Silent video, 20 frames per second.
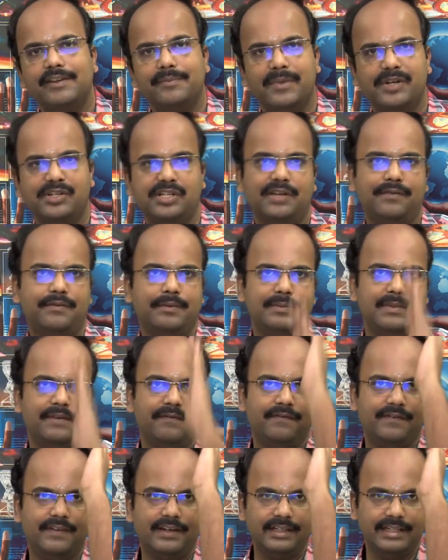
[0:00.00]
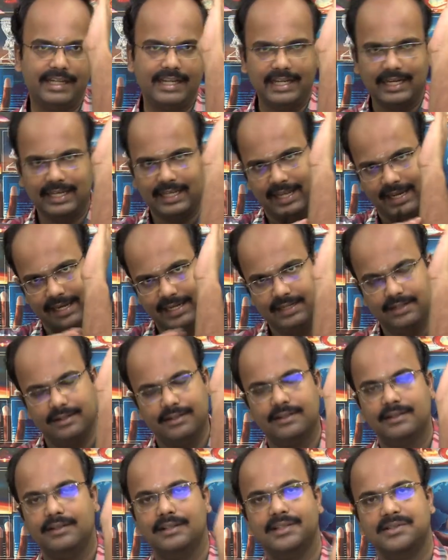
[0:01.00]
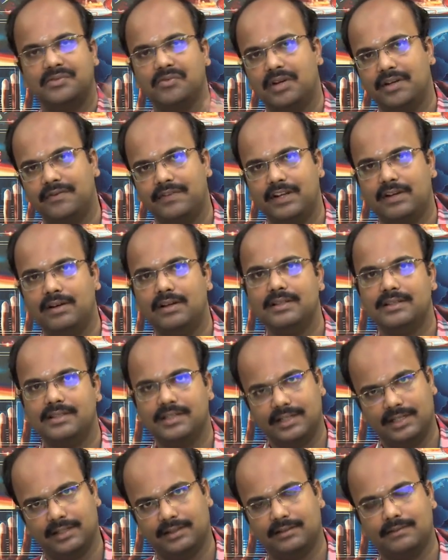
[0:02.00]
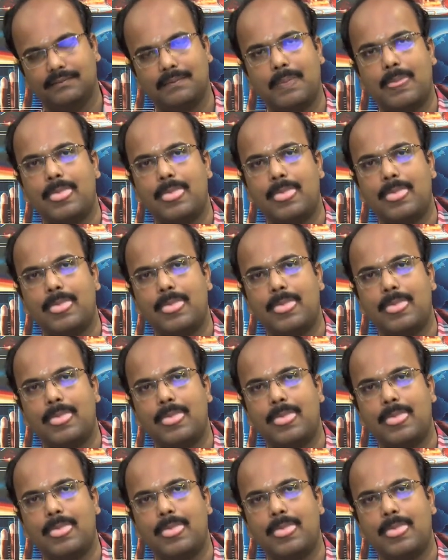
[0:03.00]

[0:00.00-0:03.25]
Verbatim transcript: we measure from the vertical line is what we call zenith.